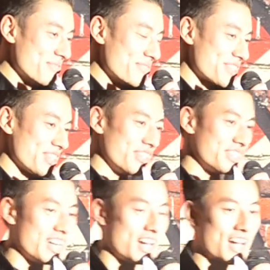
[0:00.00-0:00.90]
So
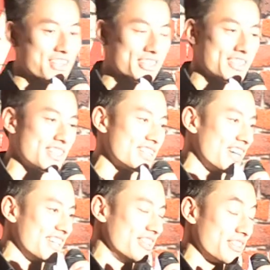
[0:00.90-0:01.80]
yeah, I actually did
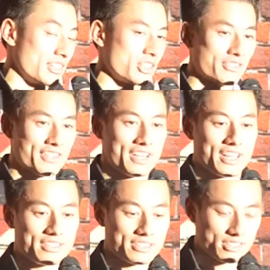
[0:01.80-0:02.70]
get a girlfriend,
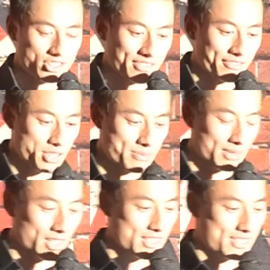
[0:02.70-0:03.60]
and she confused me
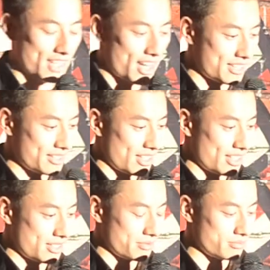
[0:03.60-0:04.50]
last night
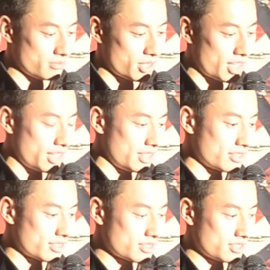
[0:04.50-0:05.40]
when
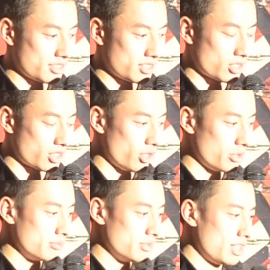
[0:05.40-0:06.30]
I got
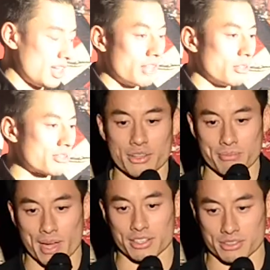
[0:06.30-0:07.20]
home. And I'll you
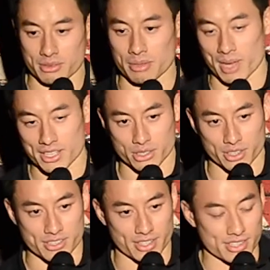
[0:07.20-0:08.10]
the
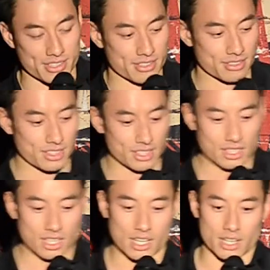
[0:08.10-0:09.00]
backstory to this.
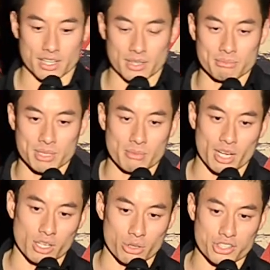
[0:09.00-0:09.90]
In
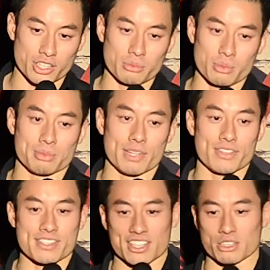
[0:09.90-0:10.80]
my culture, we believe in
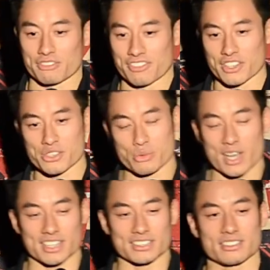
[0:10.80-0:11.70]
this thing called feng
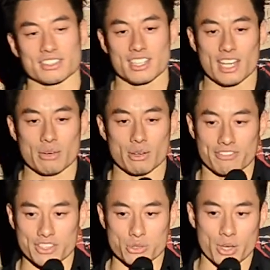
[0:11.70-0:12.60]
shui. And what
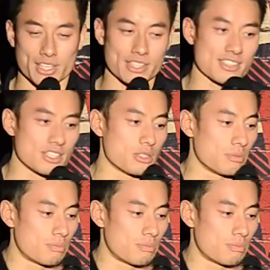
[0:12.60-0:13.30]
feng shui is you